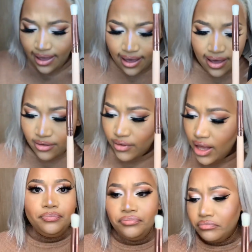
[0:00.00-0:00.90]
have.
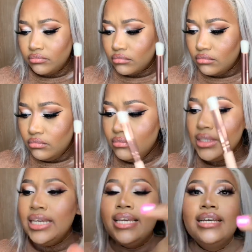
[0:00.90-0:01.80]

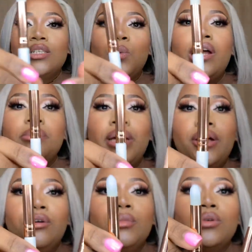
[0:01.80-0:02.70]
Here's one by
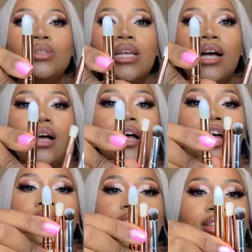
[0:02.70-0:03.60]
Hermosa.
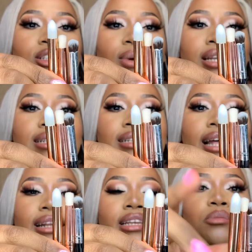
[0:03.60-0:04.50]
So this one is
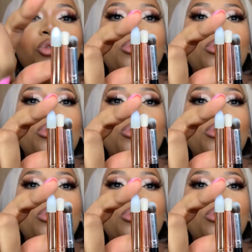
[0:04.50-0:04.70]
slightly more